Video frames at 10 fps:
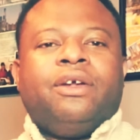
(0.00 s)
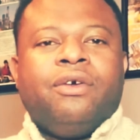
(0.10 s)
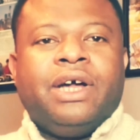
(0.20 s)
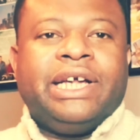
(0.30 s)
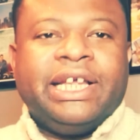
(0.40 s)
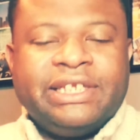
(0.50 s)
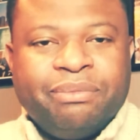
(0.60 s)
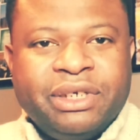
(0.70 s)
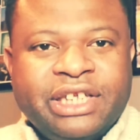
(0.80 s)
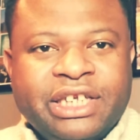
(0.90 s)
go and get a
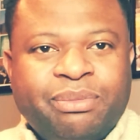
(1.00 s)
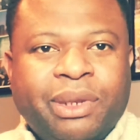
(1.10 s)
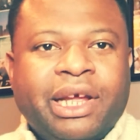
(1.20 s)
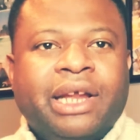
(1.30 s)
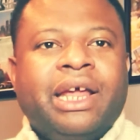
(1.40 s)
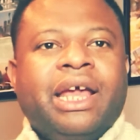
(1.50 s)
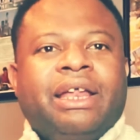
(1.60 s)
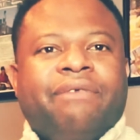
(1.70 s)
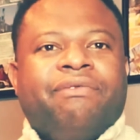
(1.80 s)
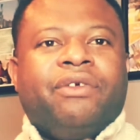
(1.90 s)
business plan.
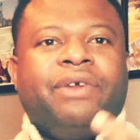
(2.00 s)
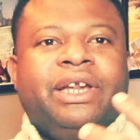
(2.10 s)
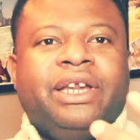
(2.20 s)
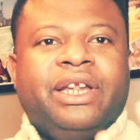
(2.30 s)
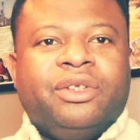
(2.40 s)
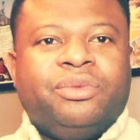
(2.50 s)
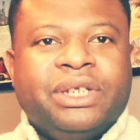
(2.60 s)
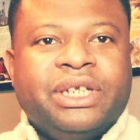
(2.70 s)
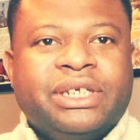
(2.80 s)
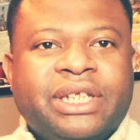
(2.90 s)
They've not really dealt
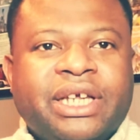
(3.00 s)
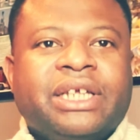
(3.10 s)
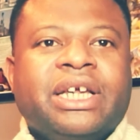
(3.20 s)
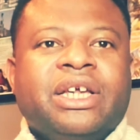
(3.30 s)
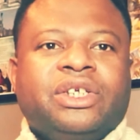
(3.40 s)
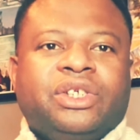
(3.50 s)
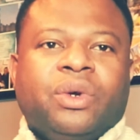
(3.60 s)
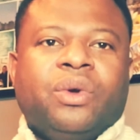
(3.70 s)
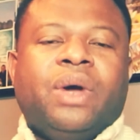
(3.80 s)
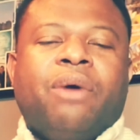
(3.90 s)
with this thing.
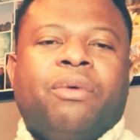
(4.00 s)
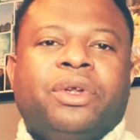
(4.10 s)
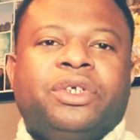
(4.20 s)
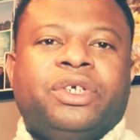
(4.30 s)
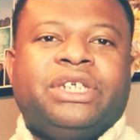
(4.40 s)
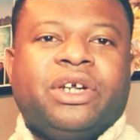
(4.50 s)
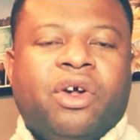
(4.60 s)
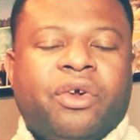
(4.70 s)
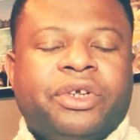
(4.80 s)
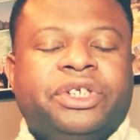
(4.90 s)
So I want to just
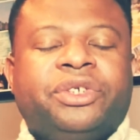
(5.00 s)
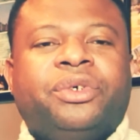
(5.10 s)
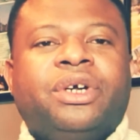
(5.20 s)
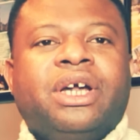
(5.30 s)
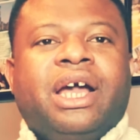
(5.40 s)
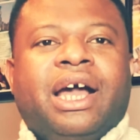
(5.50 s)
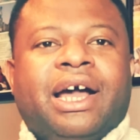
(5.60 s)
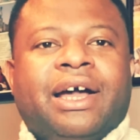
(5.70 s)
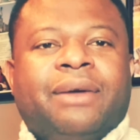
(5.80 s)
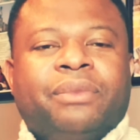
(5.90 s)
encourage you,
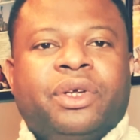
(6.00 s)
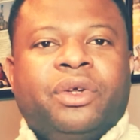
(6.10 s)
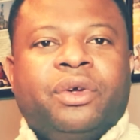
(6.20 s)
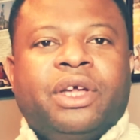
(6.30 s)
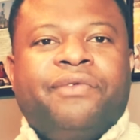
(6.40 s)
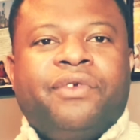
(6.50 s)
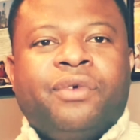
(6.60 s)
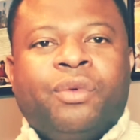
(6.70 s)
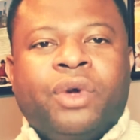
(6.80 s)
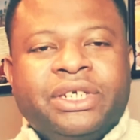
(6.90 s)
if
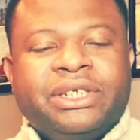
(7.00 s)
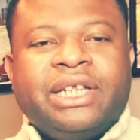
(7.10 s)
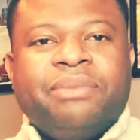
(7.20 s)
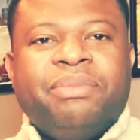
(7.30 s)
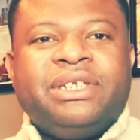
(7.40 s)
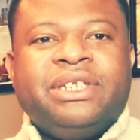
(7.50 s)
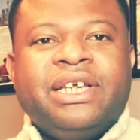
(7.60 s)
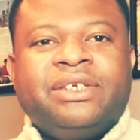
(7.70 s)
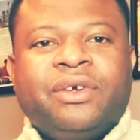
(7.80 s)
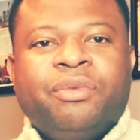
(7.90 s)
you want to start a
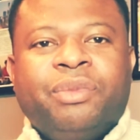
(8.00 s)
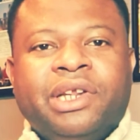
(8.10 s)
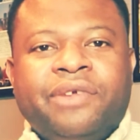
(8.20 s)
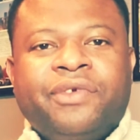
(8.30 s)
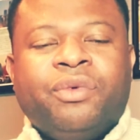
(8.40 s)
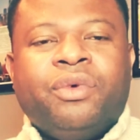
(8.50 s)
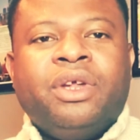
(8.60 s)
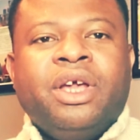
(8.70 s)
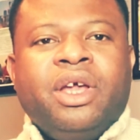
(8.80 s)
business, or you believe you